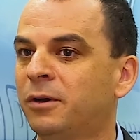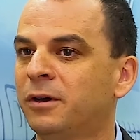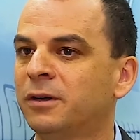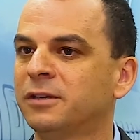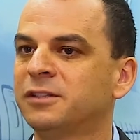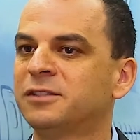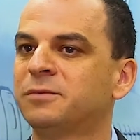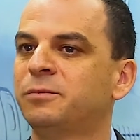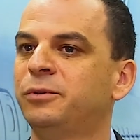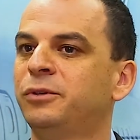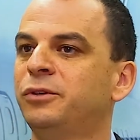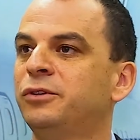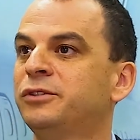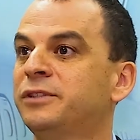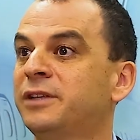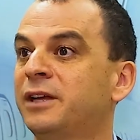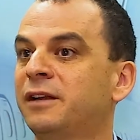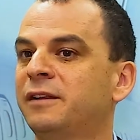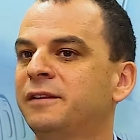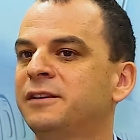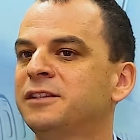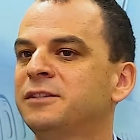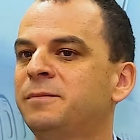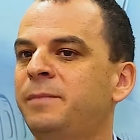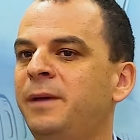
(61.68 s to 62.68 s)
parts produced out
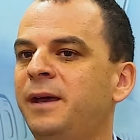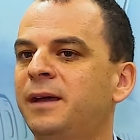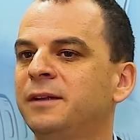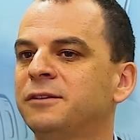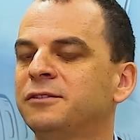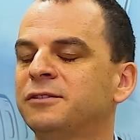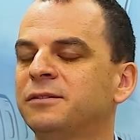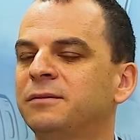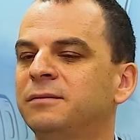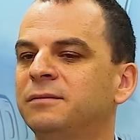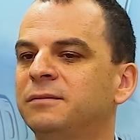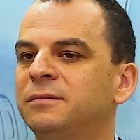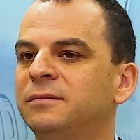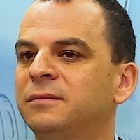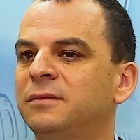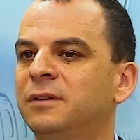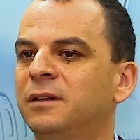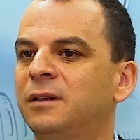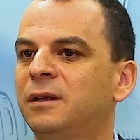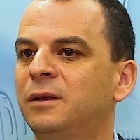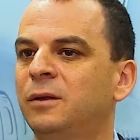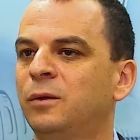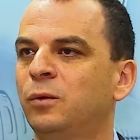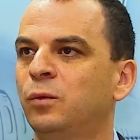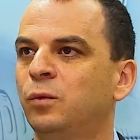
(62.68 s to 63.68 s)
of this batch?
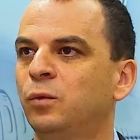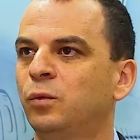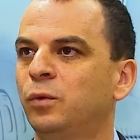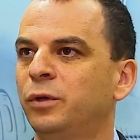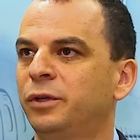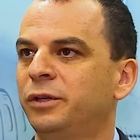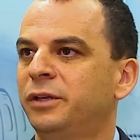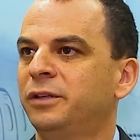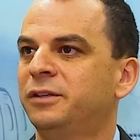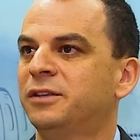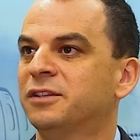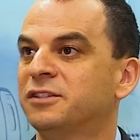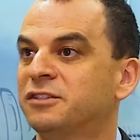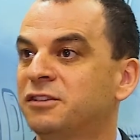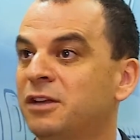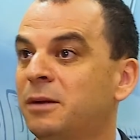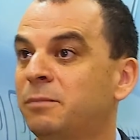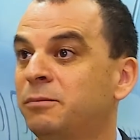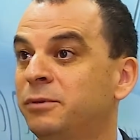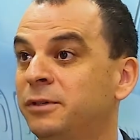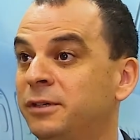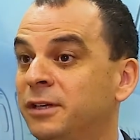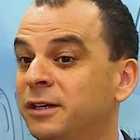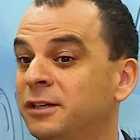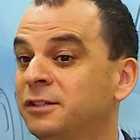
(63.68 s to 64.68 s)
Will you need to
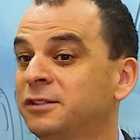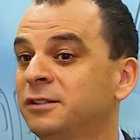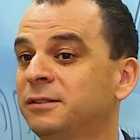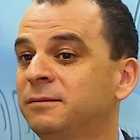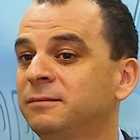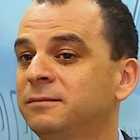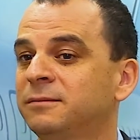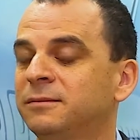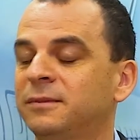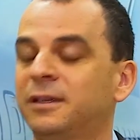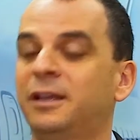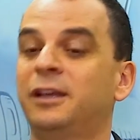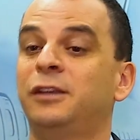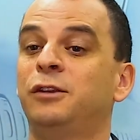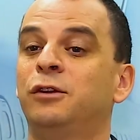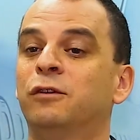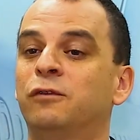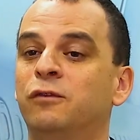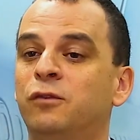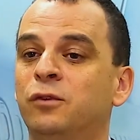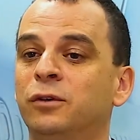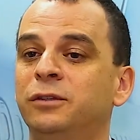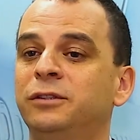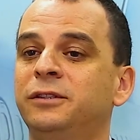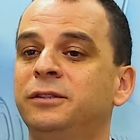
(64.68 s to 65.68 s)
stop production? Can you
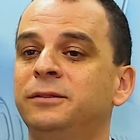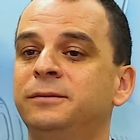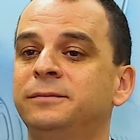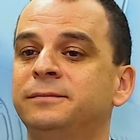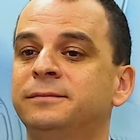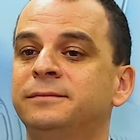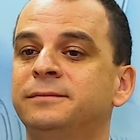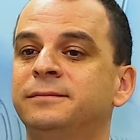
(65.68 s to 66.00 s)
afford to?